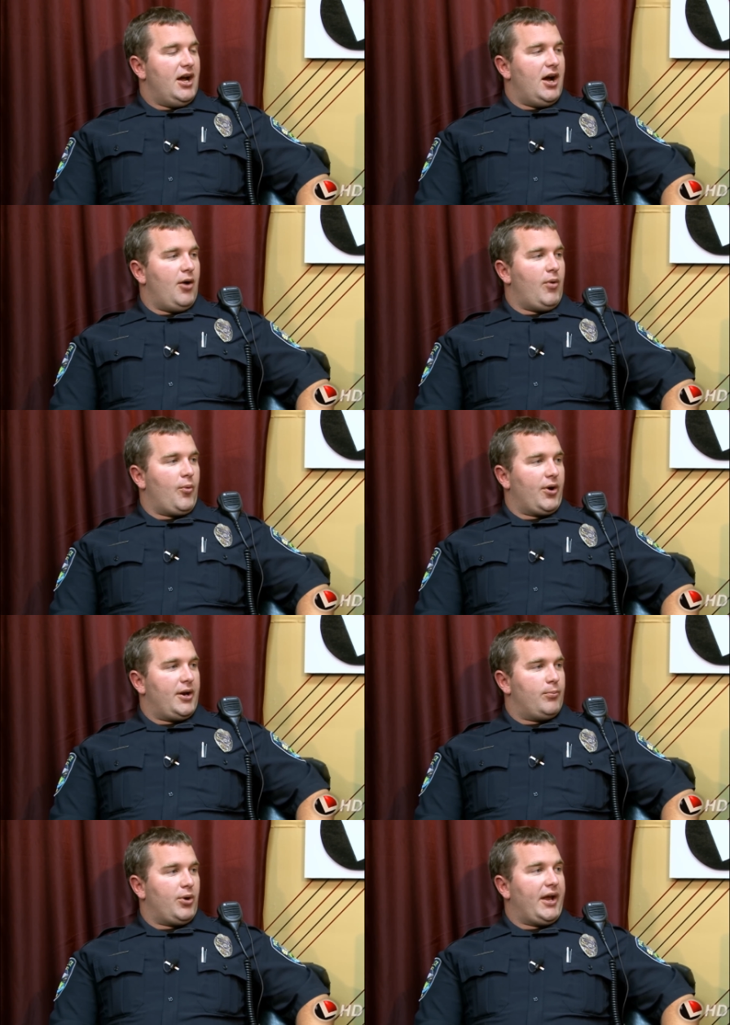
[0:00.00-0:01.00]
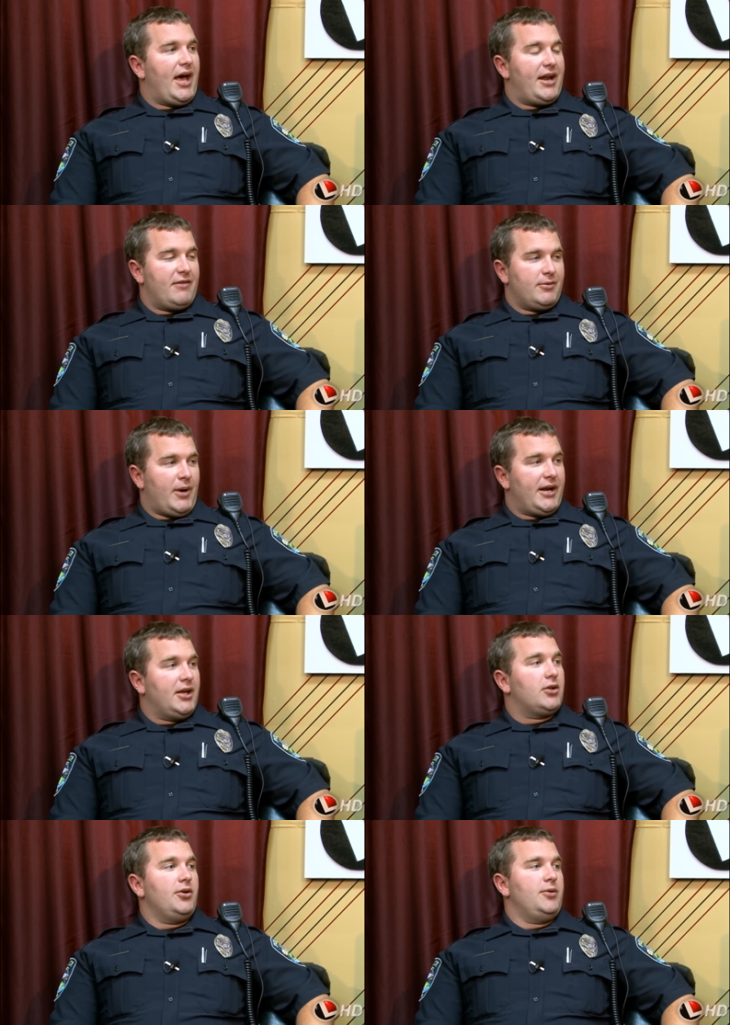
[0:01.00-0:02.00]
where we're going to bring out everybody,
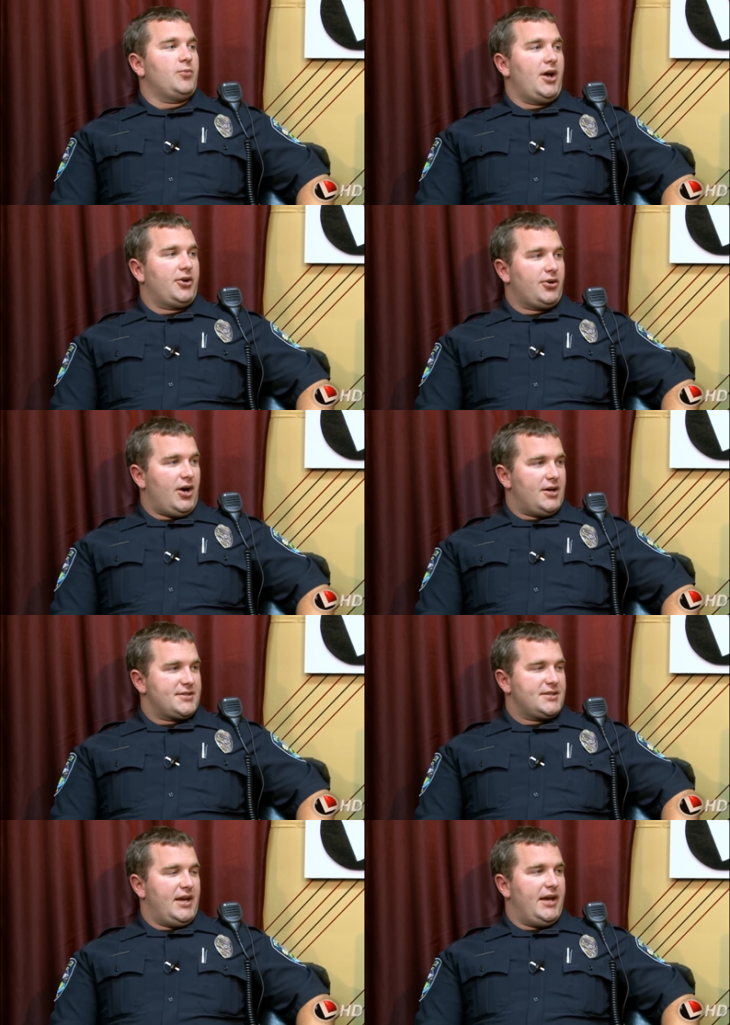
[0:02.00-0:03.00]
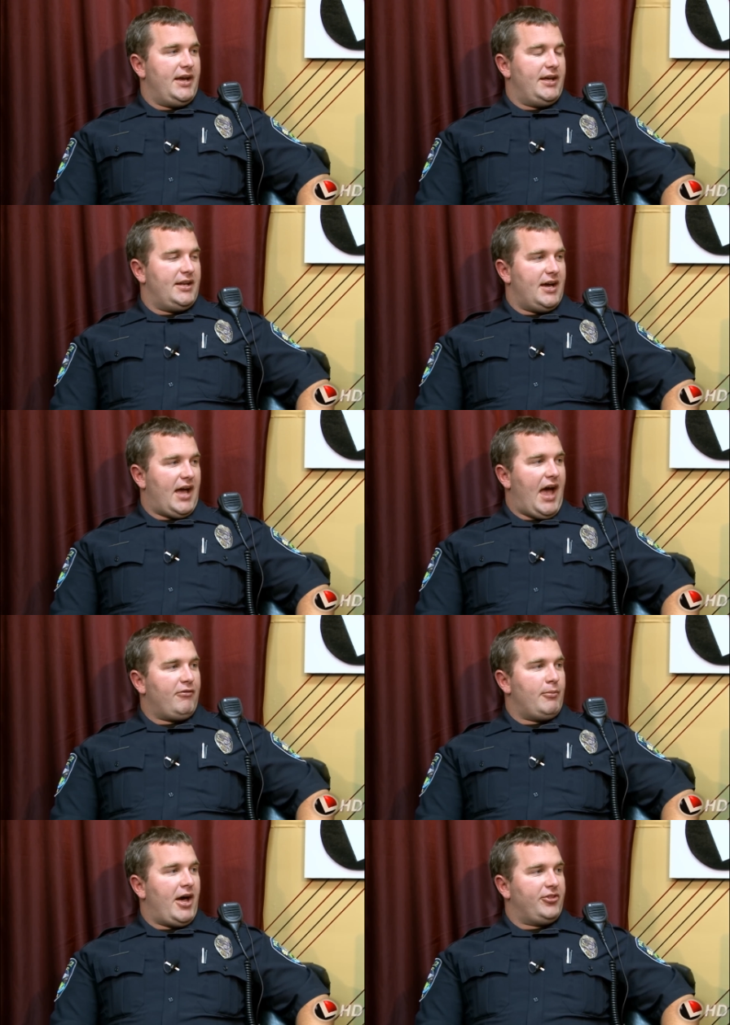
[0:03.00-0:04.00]
including Red Cross, and
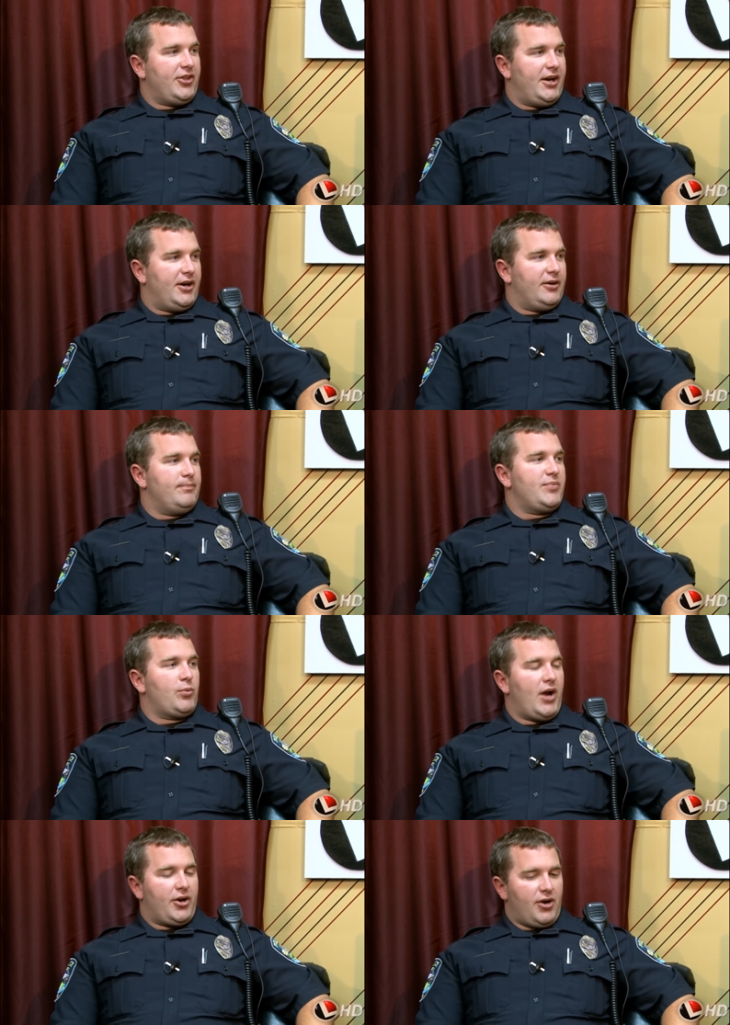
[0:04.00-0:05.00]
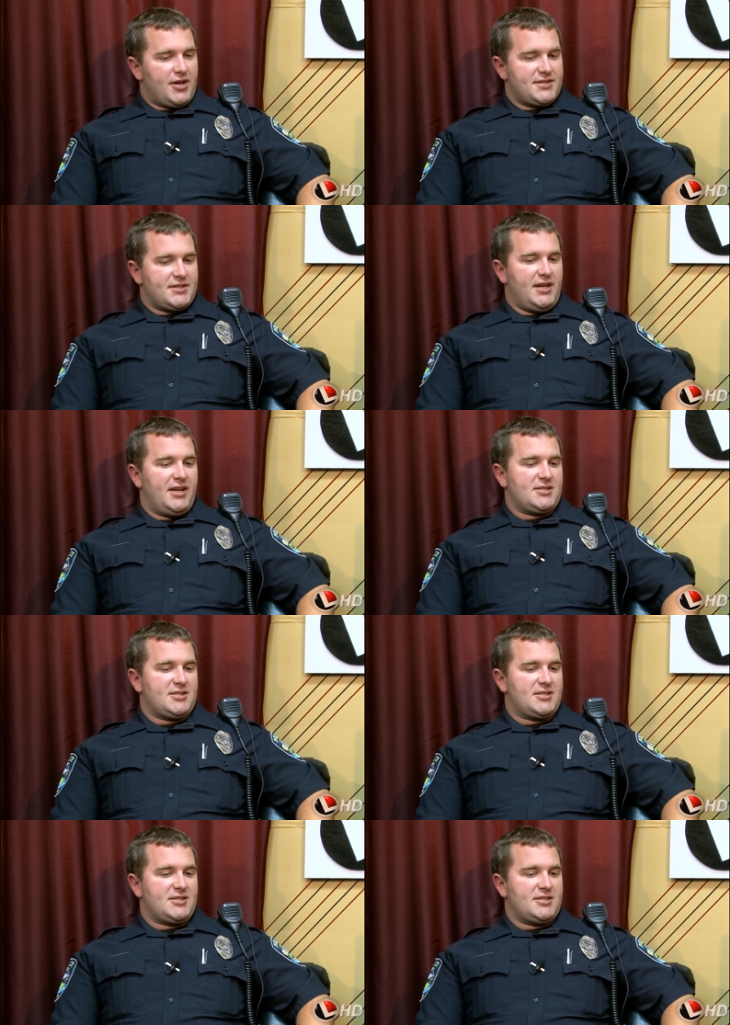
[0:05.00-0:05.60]
have them out there. The Red Cross is going to